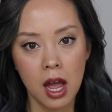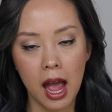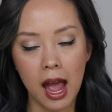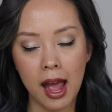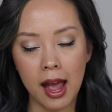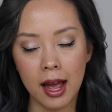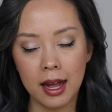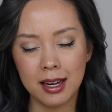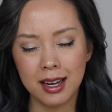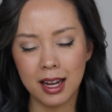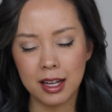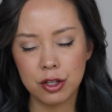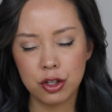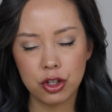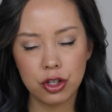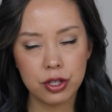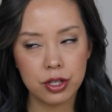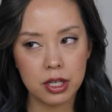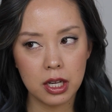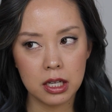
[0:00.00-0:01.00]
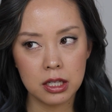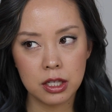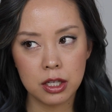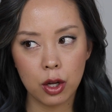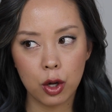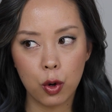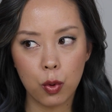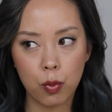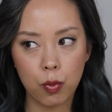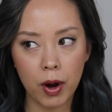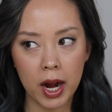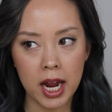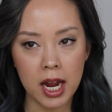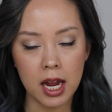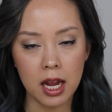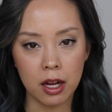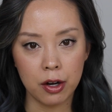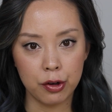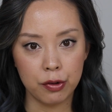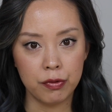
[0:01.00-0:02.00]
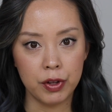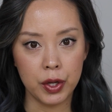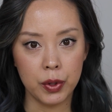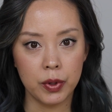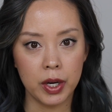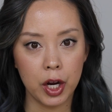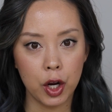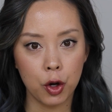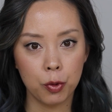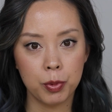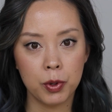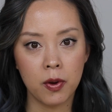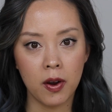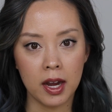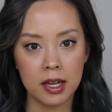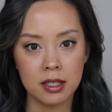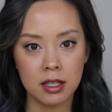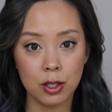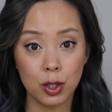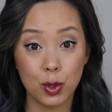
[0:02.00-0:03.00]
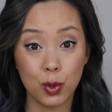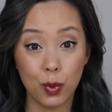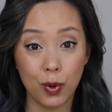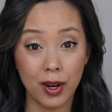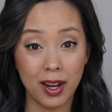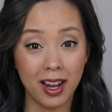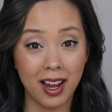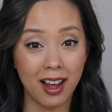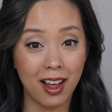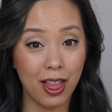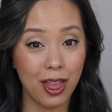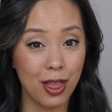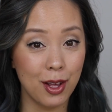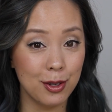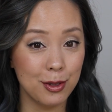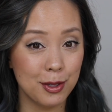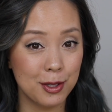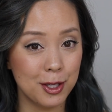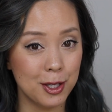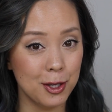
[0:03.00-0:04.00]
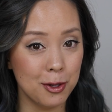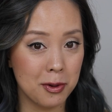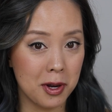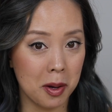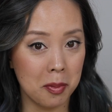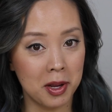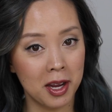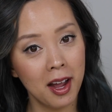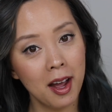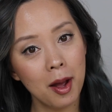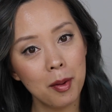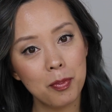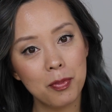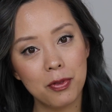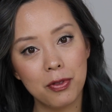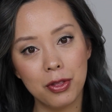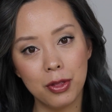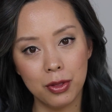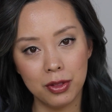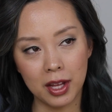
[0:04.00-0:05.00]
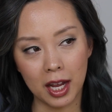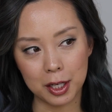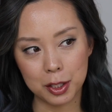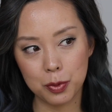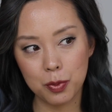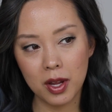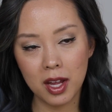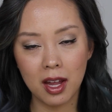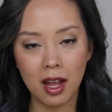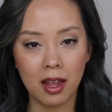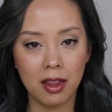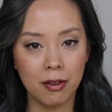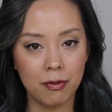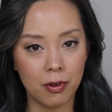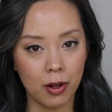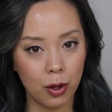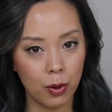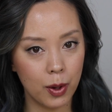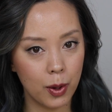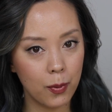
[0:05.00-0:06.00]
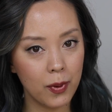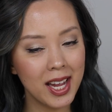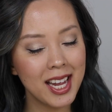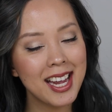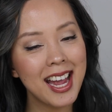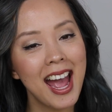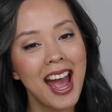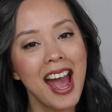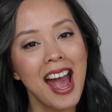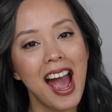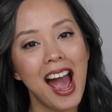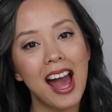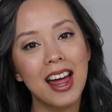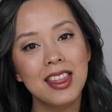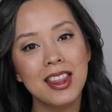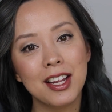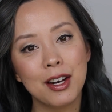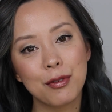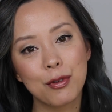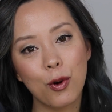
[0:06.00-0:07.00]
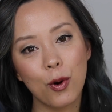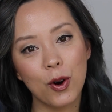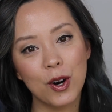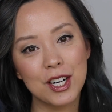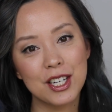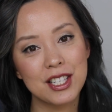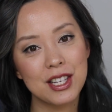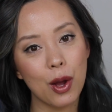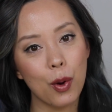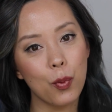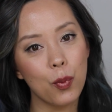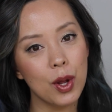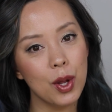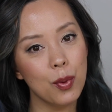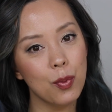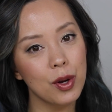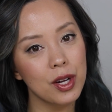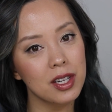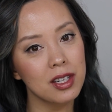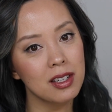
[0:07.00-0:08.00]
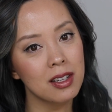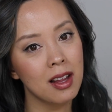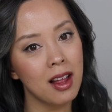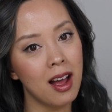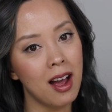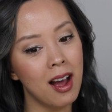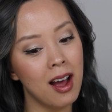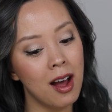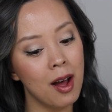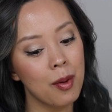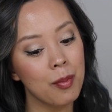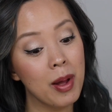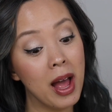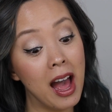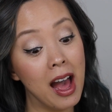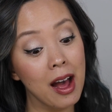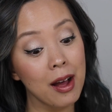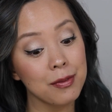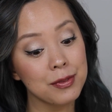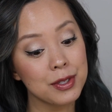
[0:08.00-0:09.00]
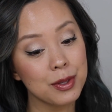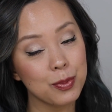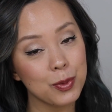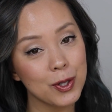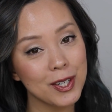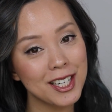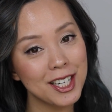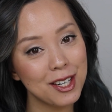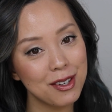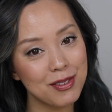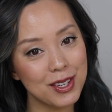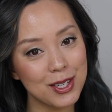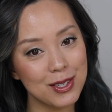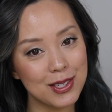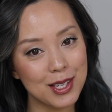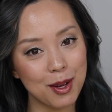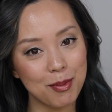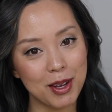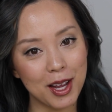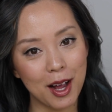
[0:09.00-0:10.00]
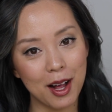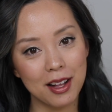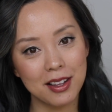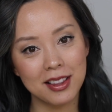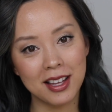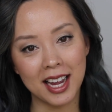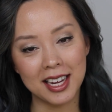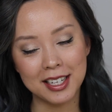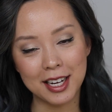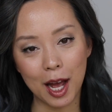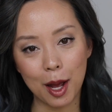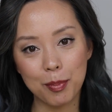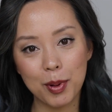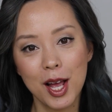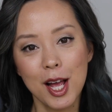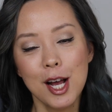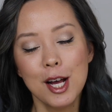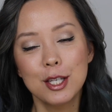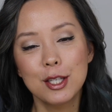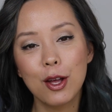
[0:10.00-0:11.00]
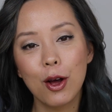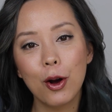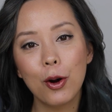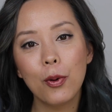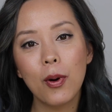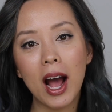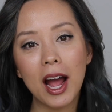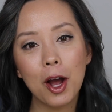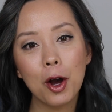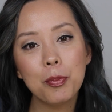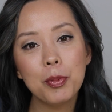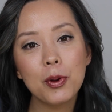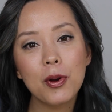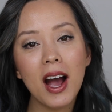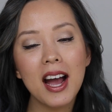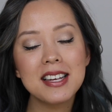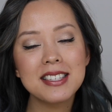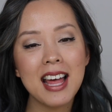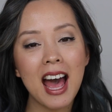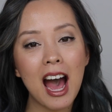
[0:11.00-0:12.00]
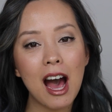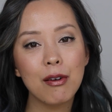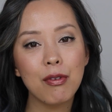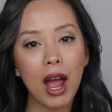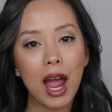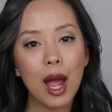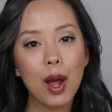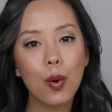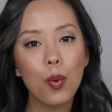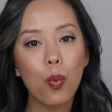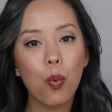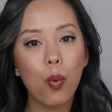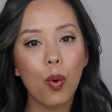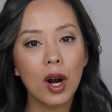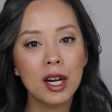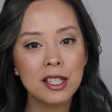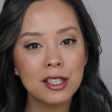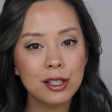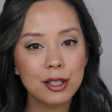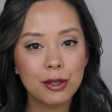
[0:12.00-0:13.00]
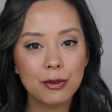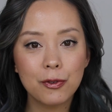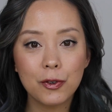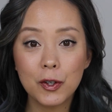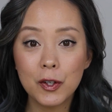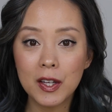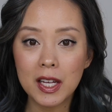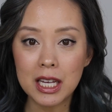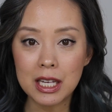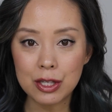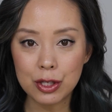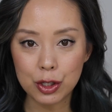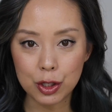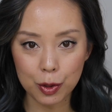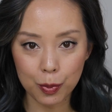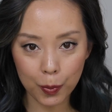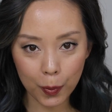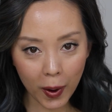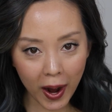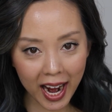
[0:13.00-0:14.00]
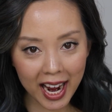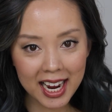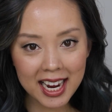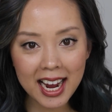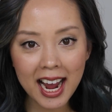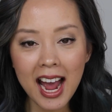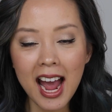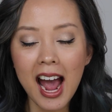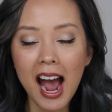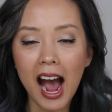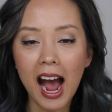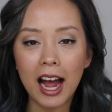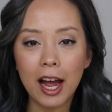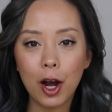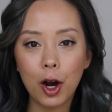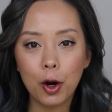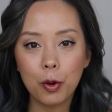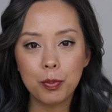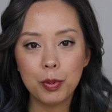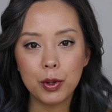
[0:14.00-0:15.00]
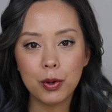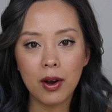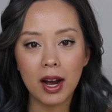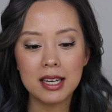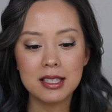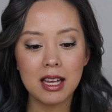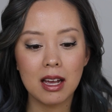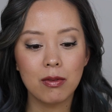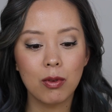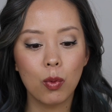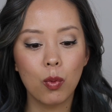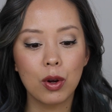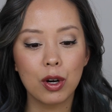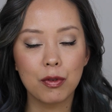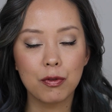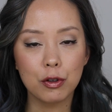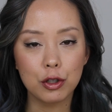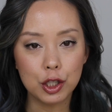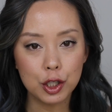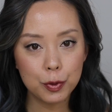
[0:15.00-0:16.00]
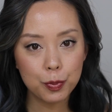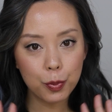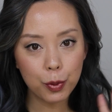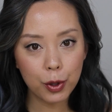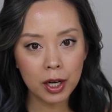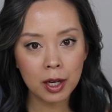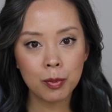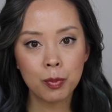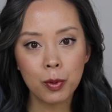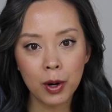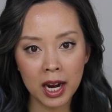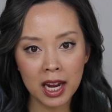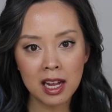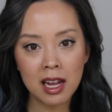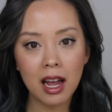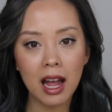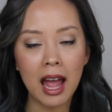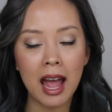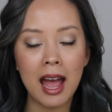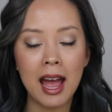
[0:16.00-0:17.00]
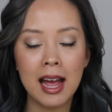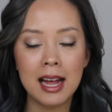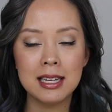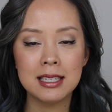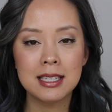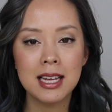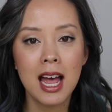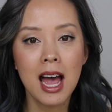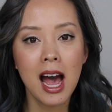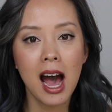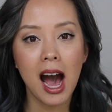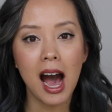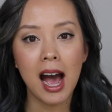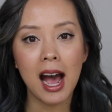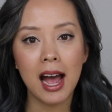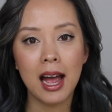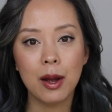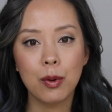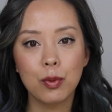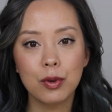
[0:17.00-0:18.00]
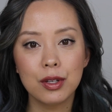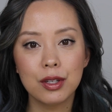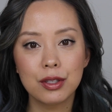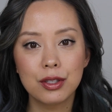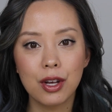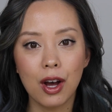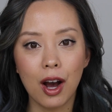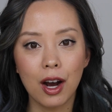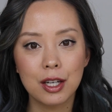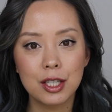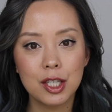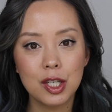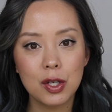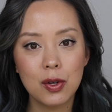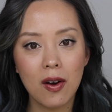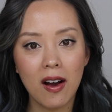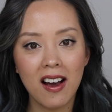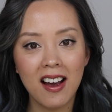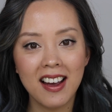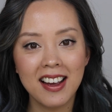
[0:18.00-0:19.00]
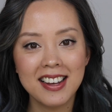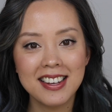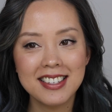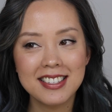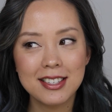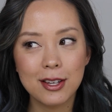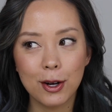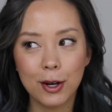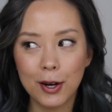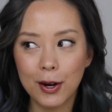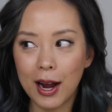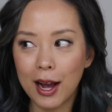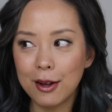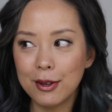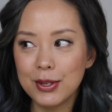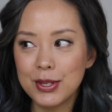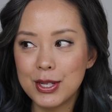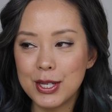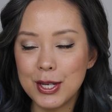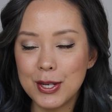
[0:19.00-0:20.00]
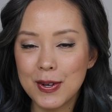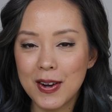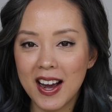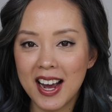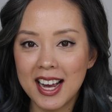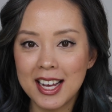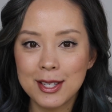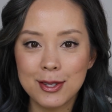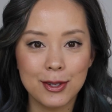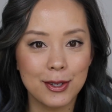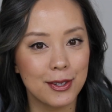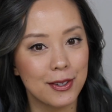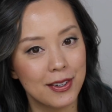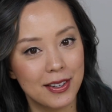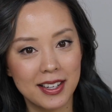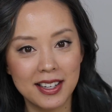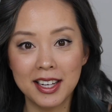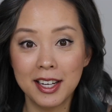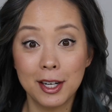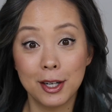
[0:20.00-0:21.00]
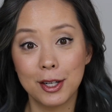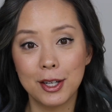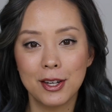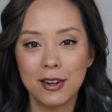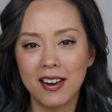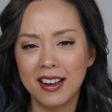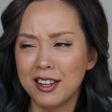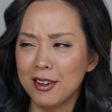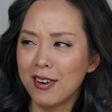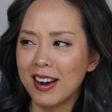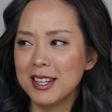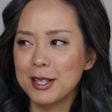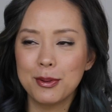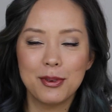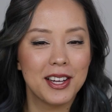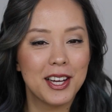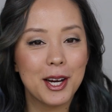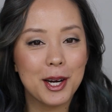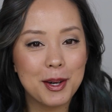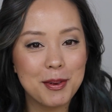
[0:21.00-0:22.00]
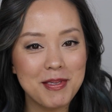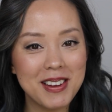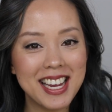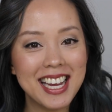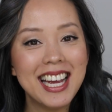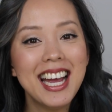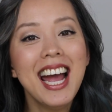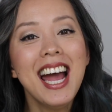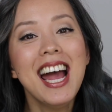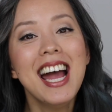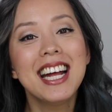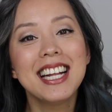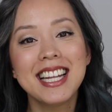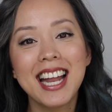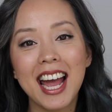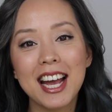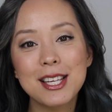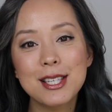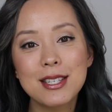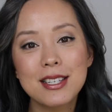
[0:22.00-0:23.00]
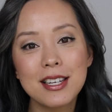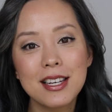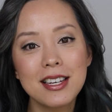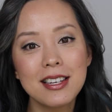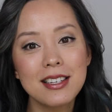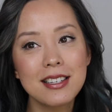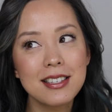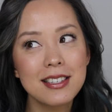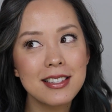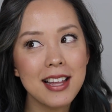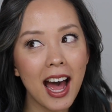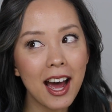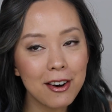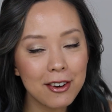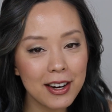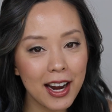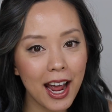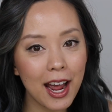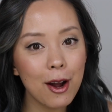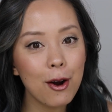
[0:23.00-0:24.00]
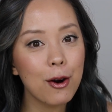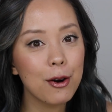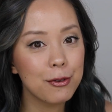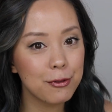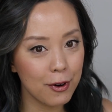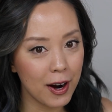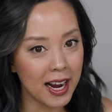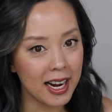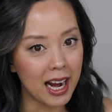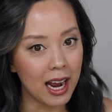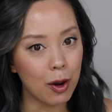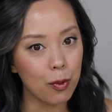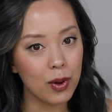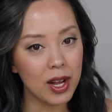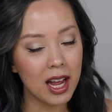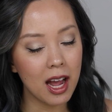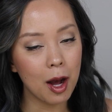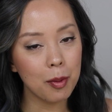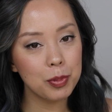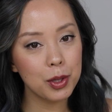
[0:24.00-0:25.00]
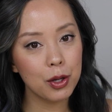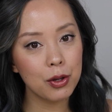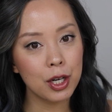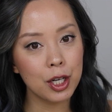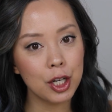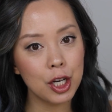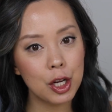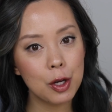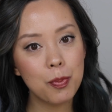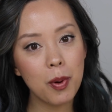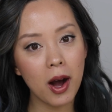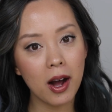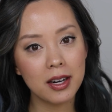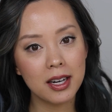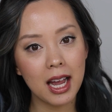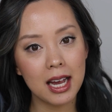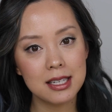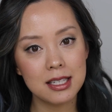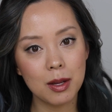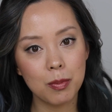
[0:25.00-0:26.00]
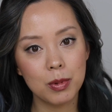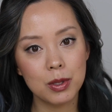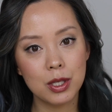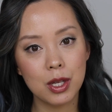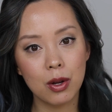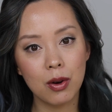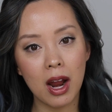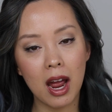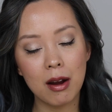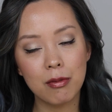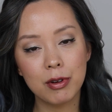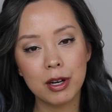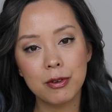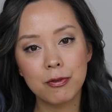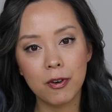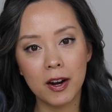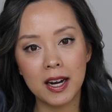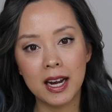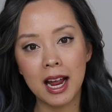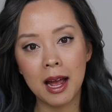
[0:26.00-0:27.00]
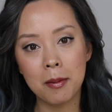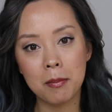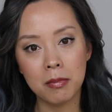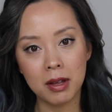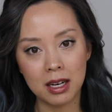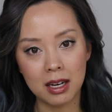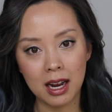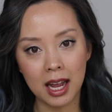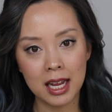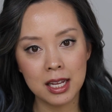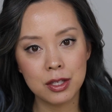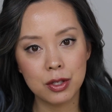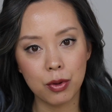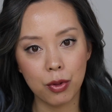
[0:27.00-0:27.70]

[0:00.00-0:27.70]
And it's a great interview, and I hope you guys enjoy those two coming up next week and the following week. And then of course we will have some more interviews coming up, lined up. So I hope you guys have a wonderful Easter break. I hope you guys have a wonderful spring break, and I will talk to you guys, or I'll see you guys, or hear you guys will hear me next Saturday or Friday. We upload a new podcast episode every Friday at midnight.